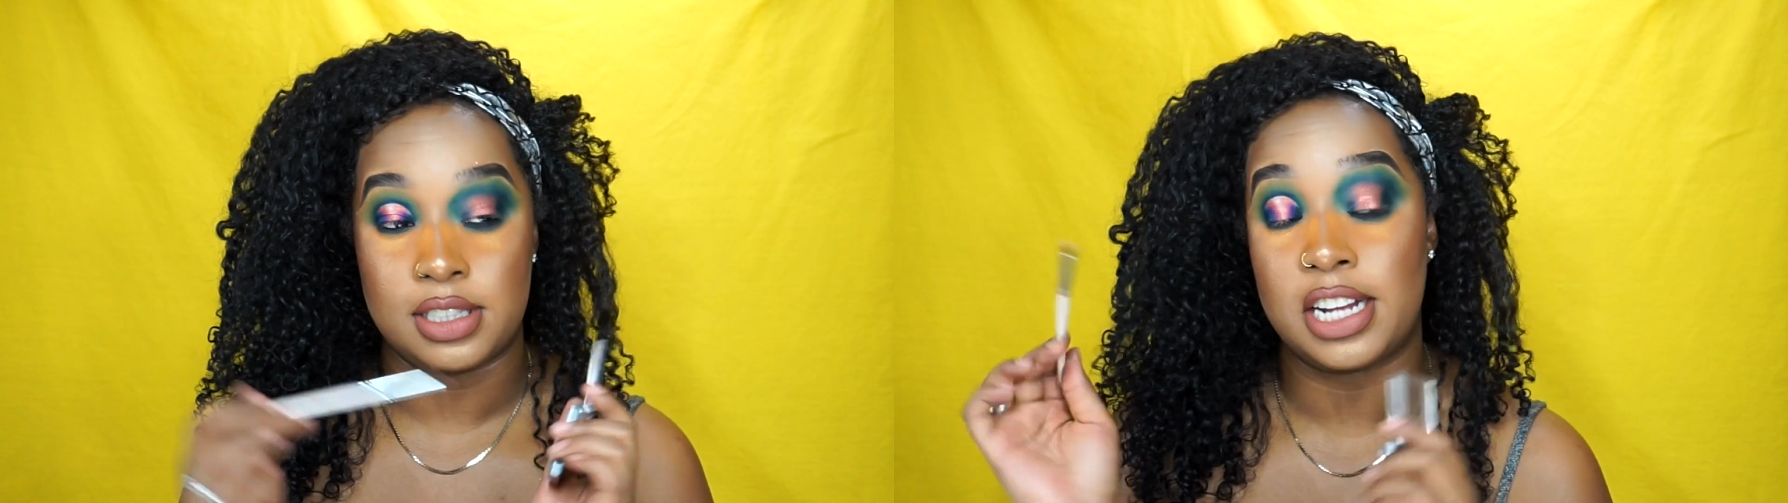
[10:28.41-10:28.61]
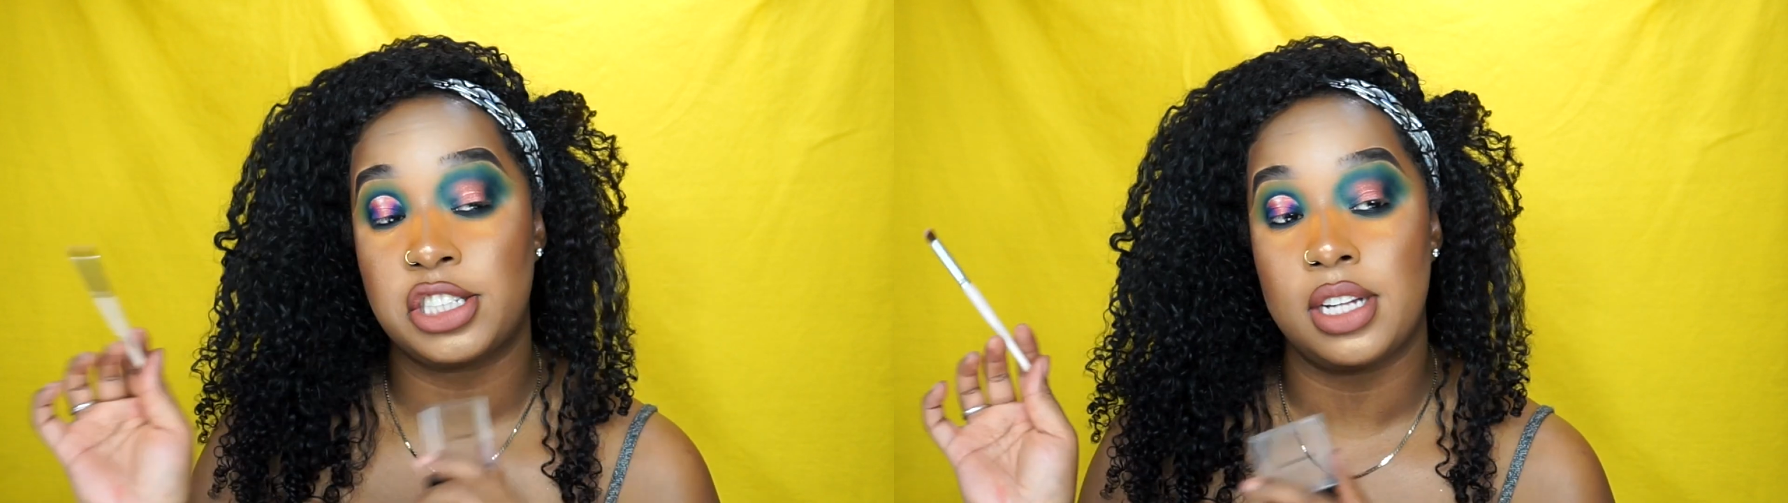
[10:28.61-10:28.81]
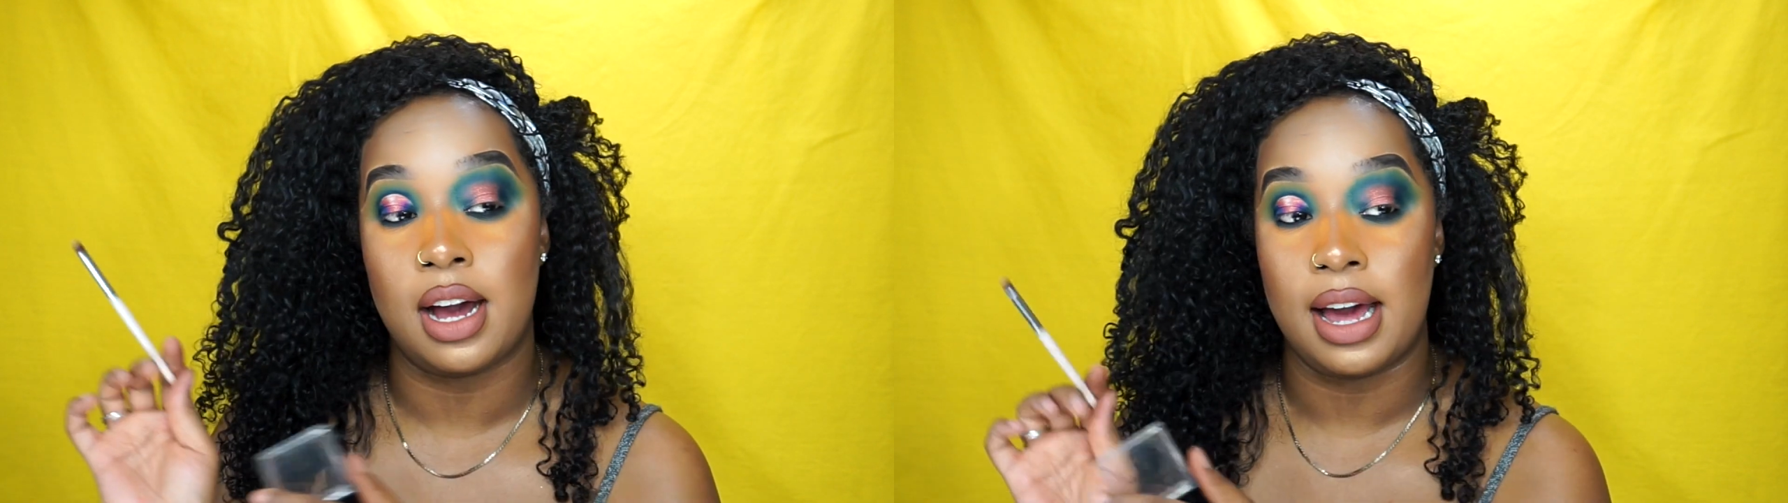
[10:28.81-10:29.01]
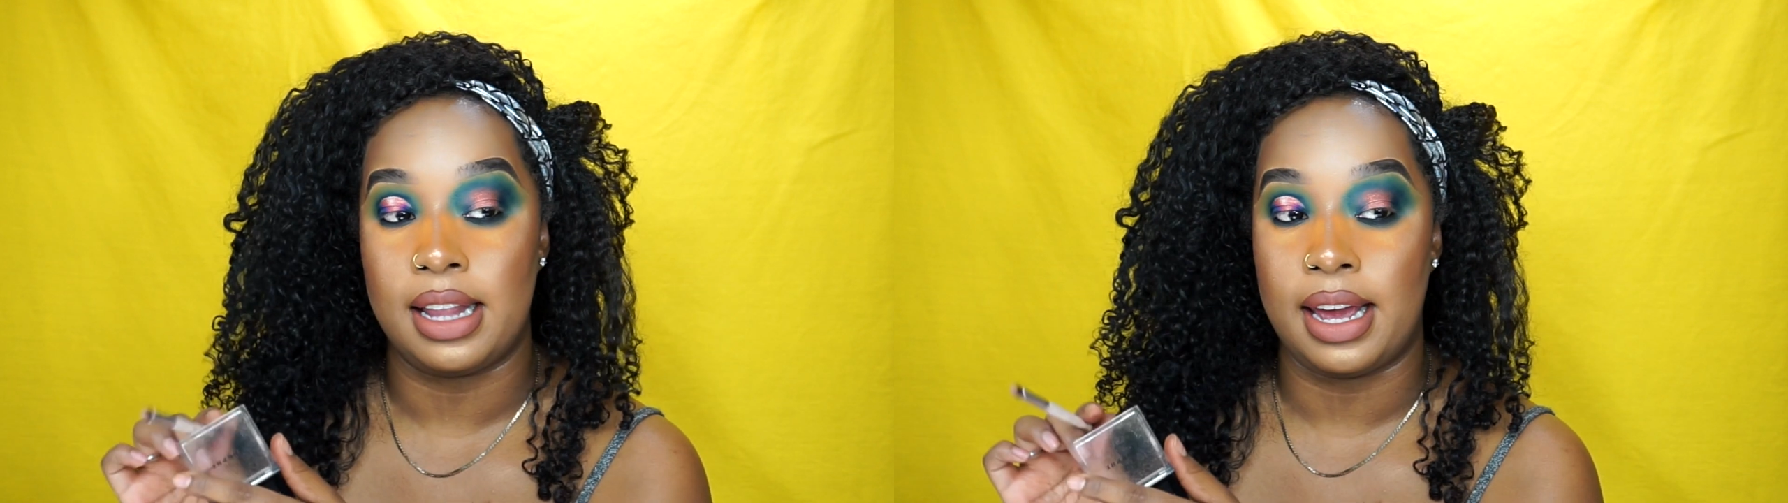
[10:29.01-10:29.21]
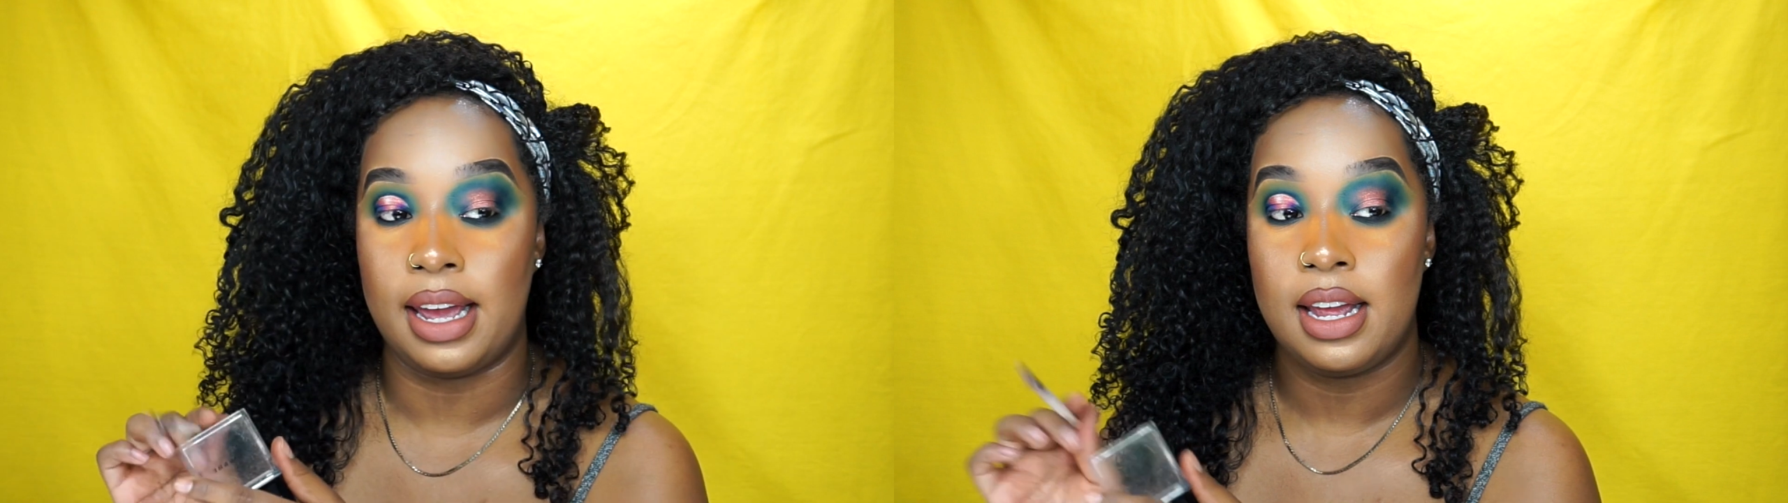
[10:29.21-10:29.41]
It's actually a
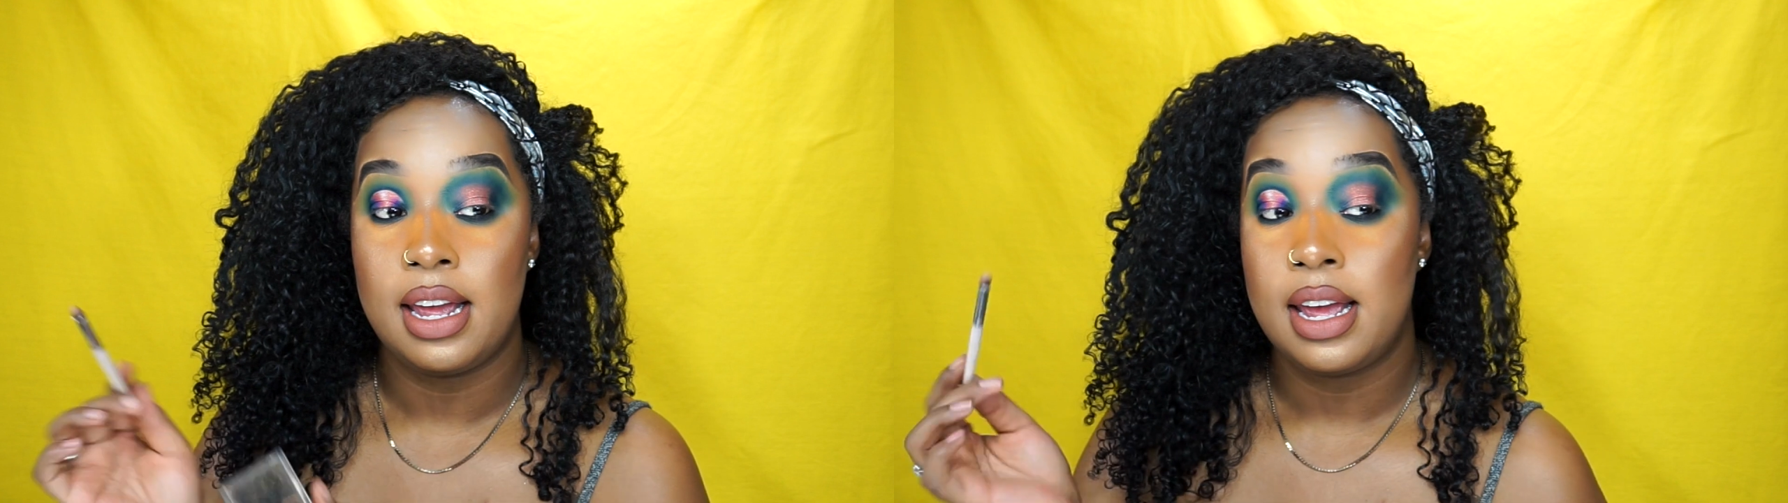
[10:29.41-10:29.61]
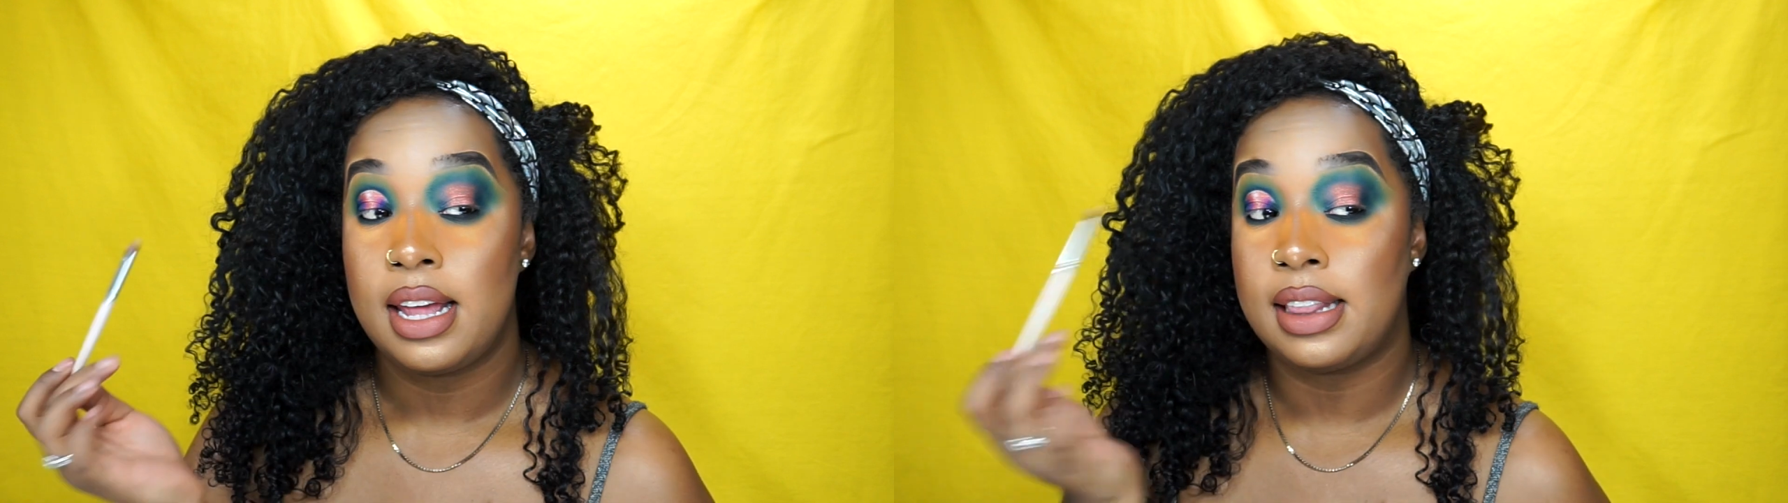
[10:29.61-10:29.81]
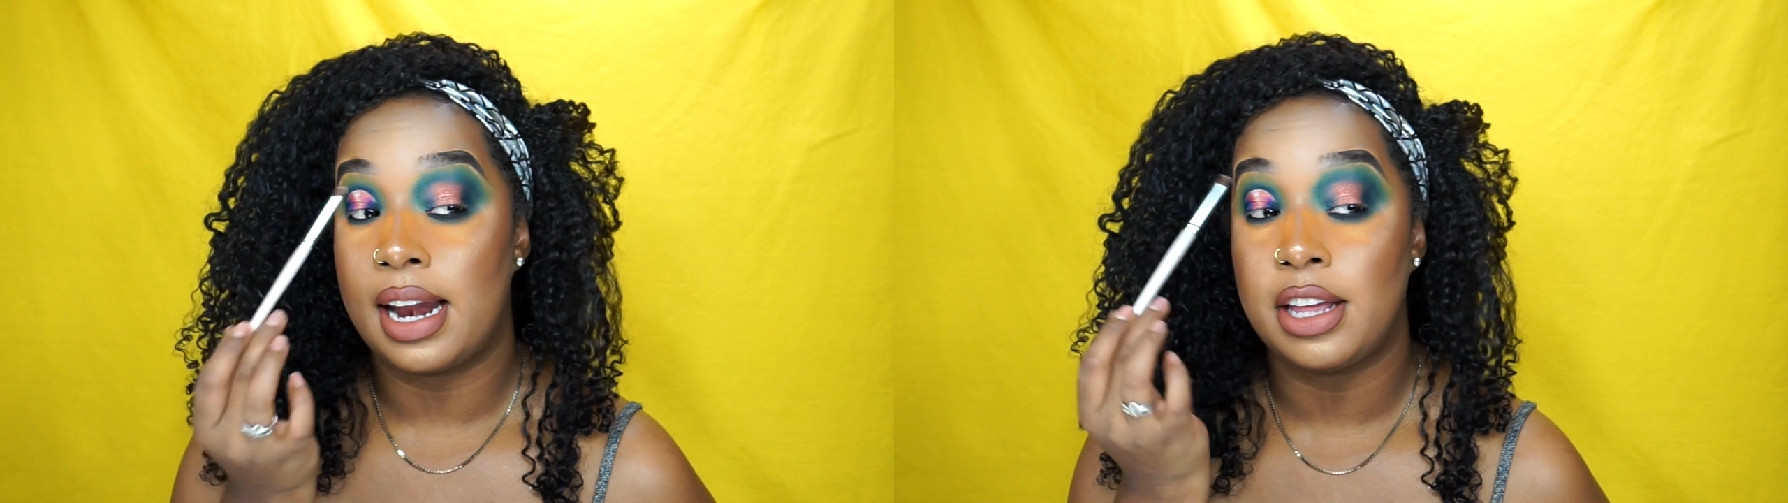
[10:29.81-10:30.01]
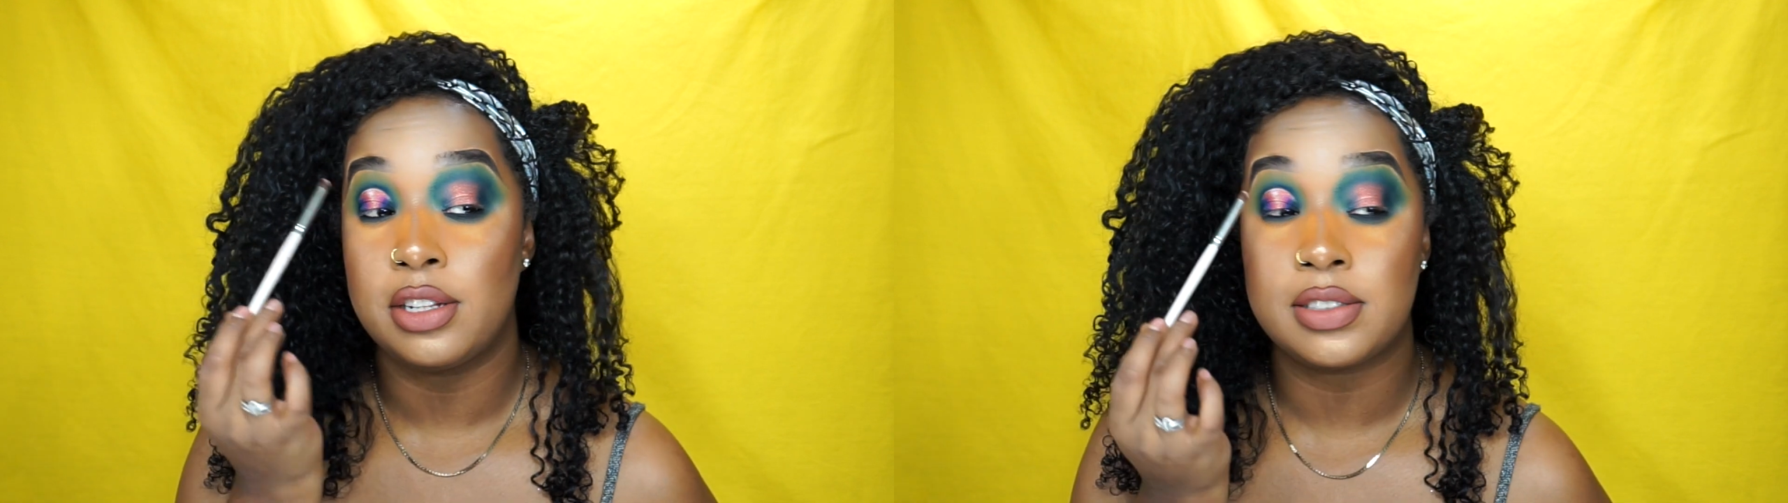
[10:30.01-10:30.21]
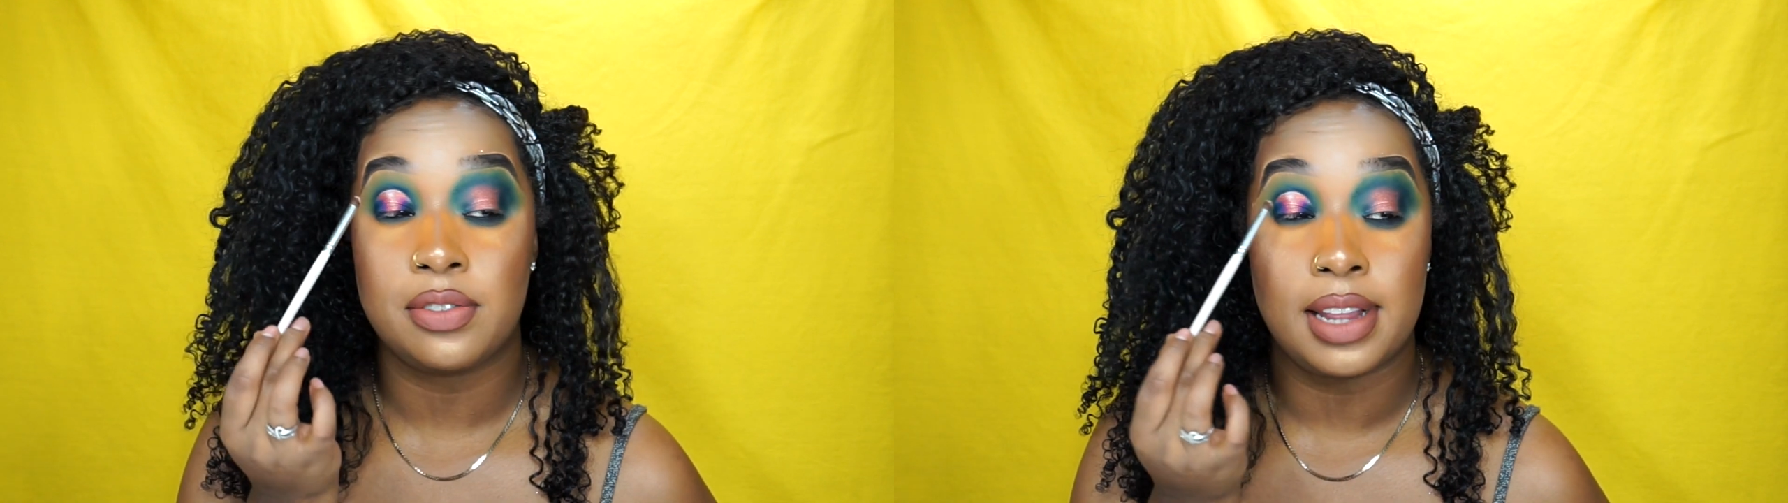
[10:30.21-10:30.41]
highlight that I use for